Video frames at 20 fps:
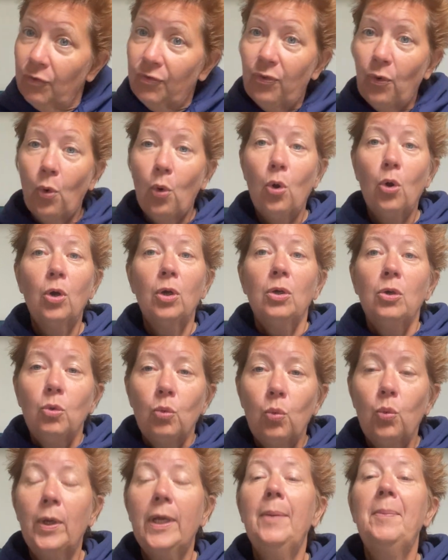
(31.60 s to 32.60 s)
for
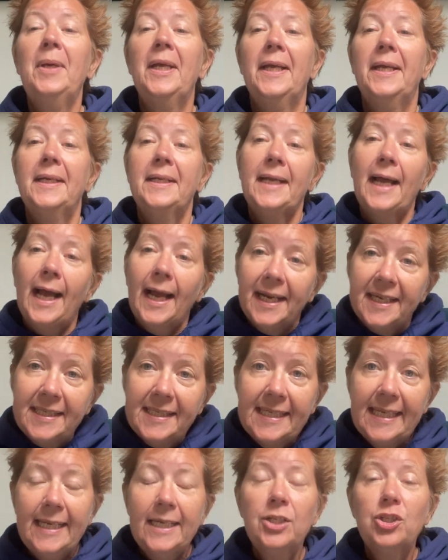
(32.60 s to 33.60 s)
women, I
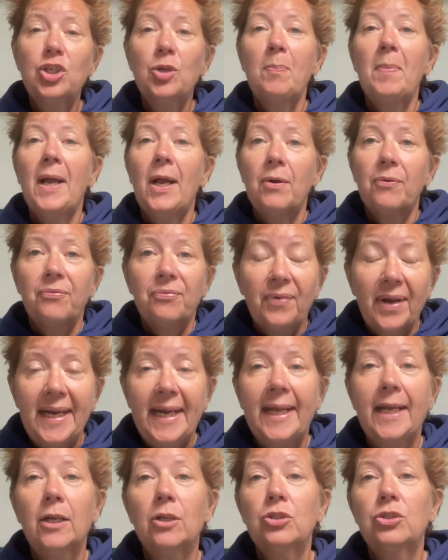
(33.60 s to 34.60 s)
teach about
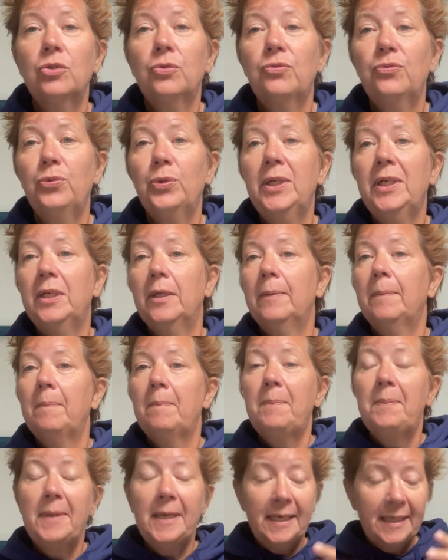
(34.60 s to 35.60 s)
financial
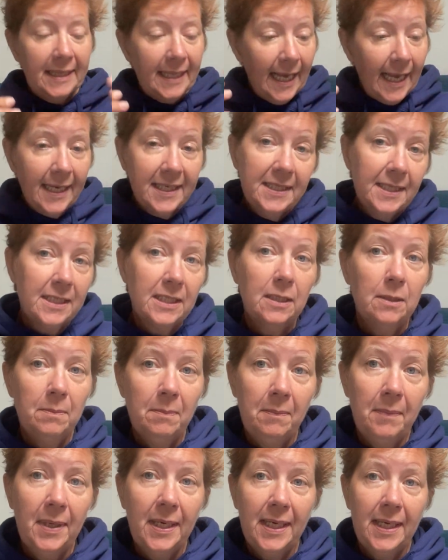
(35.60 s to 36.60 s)
freedom, but that doesn't
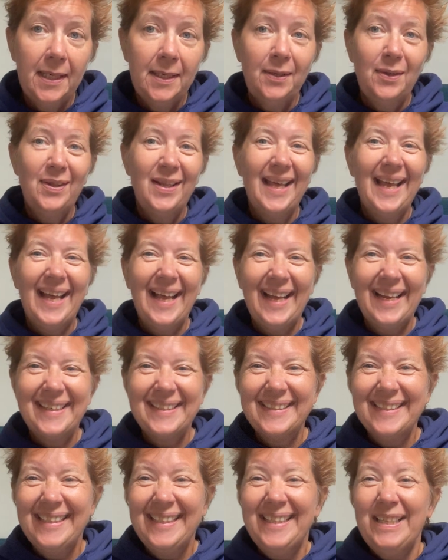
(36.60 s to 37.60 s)
mean
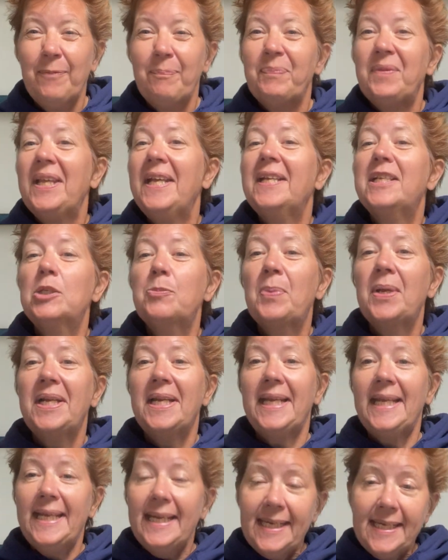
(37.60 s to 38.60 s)
that it's
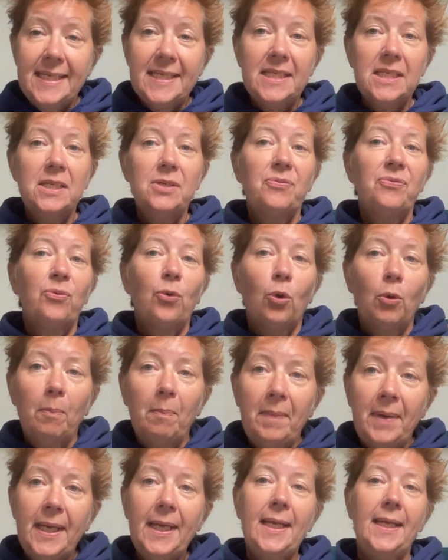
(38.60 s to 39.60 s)
been easy for
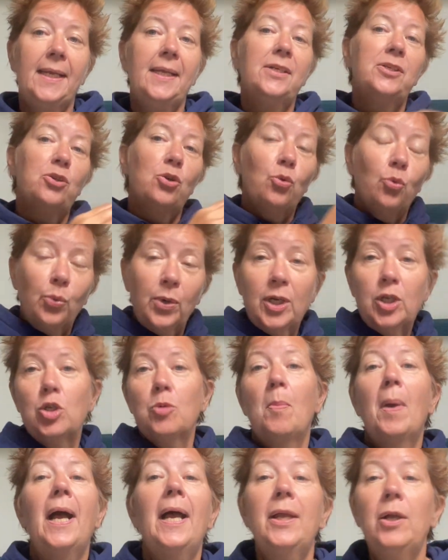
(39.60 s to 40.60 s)
me to
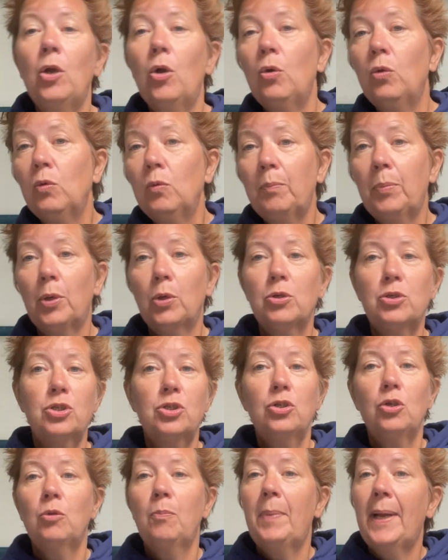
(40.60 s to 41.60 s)
reach my own
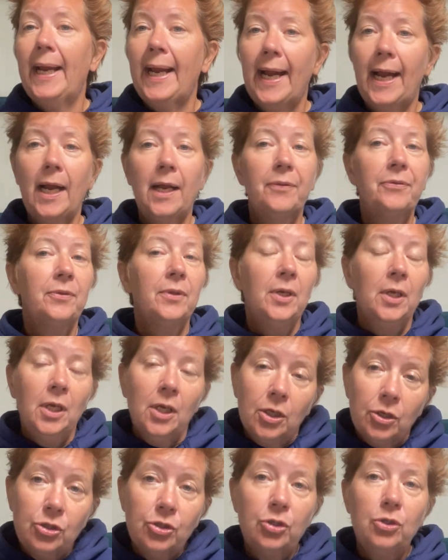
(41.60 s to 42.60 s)
personal path
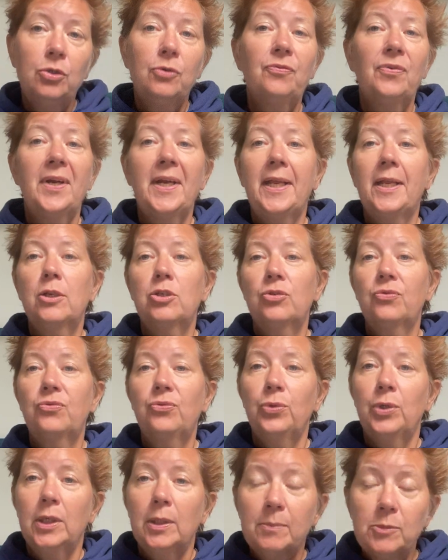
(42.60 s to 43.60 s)
to financial
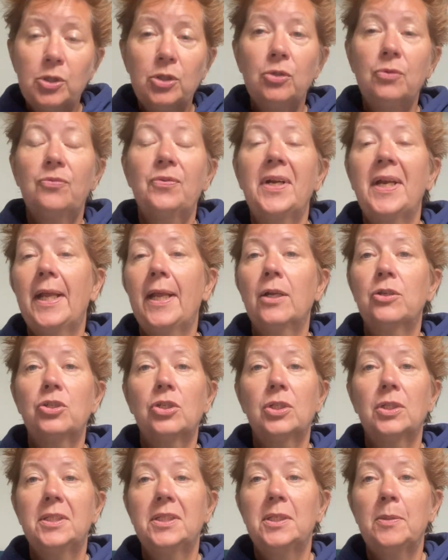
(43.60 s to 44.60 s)
freedom, to
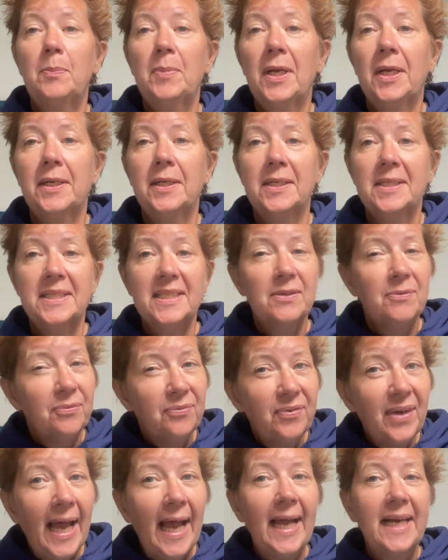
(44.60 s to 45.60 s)
financial independence. In
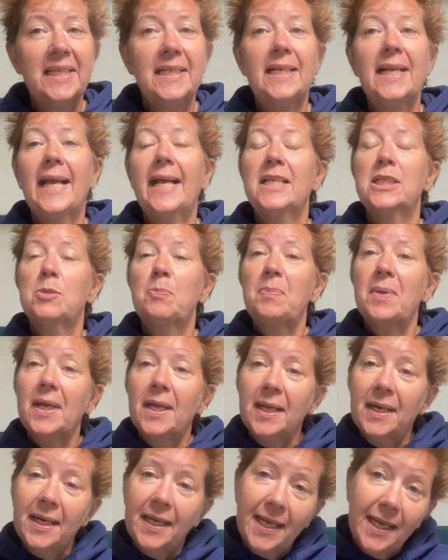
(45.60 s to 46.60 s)
fact, it has
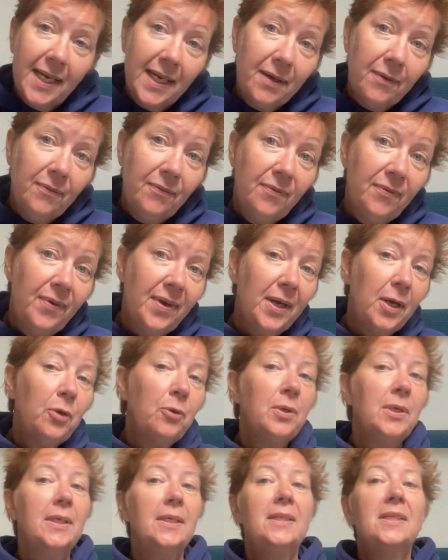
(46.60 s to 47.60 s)
been a
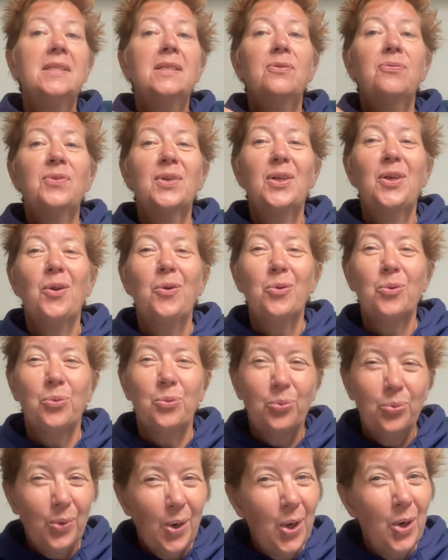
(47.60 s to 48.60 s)
very difficult
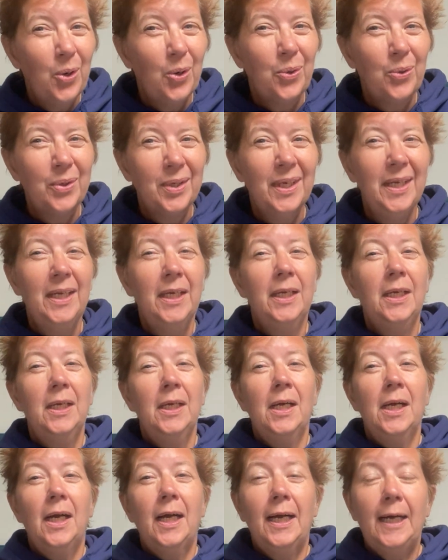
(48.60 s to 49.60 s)
road.
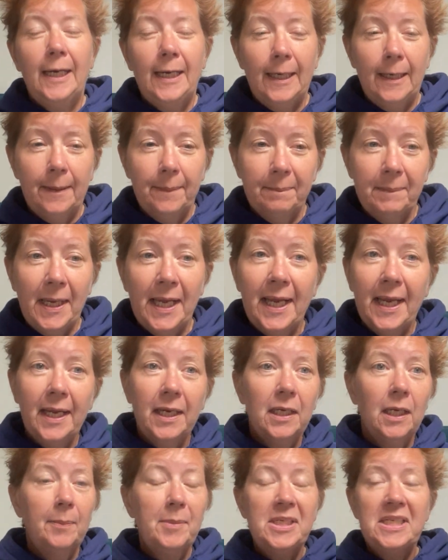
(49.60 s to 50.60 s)
Um,
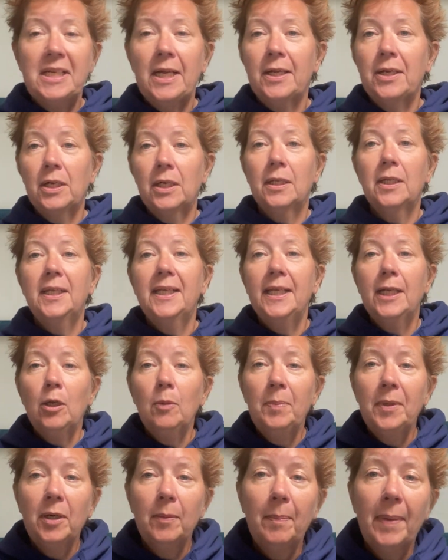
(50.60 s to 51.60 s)
and let me tell you a
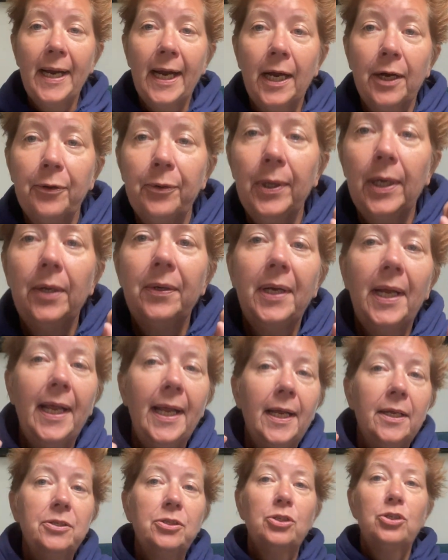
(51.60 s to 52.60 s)
little bit of background
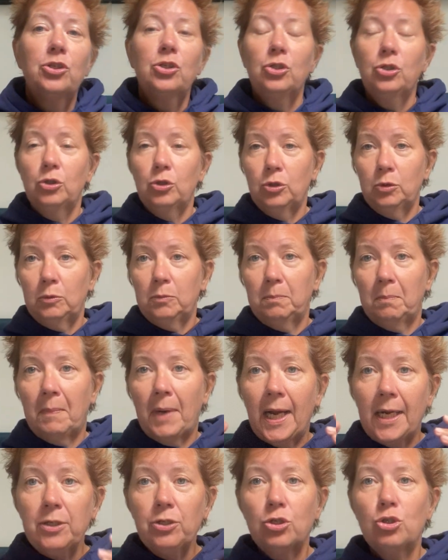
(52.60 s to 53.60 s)
as to
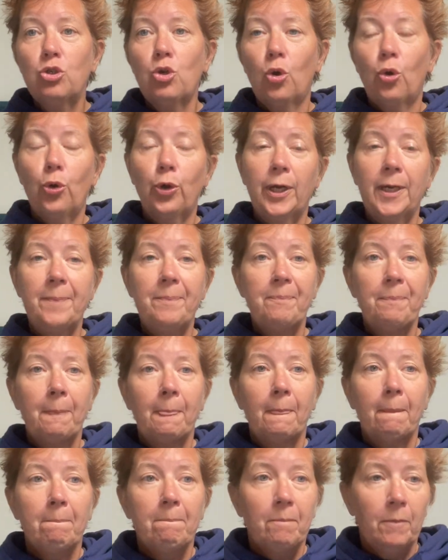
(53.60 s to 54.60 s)
my story.
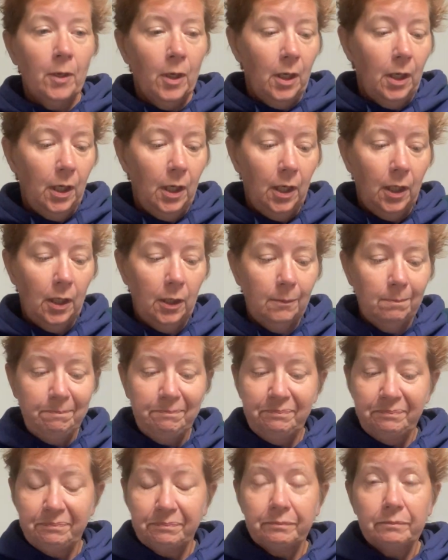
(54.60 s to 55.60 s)
Um,